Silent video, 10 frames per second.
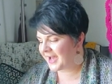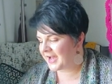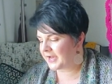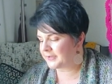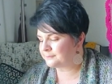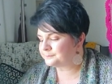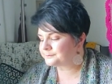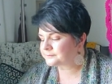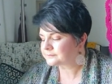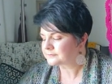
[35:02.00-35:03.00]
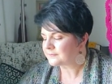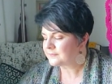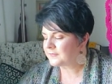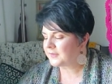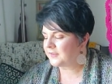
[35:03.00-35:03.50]
um,
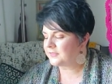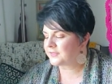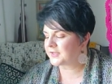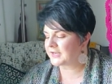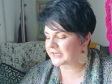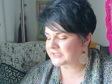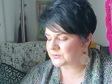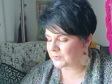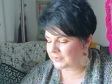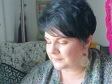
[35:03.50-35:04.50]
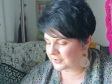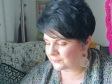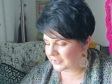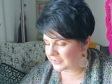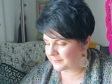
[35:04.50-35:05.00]
the next one I'm going to
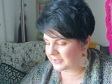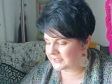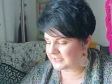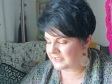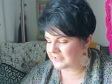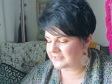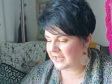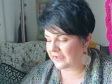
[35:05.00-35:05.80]
recommend is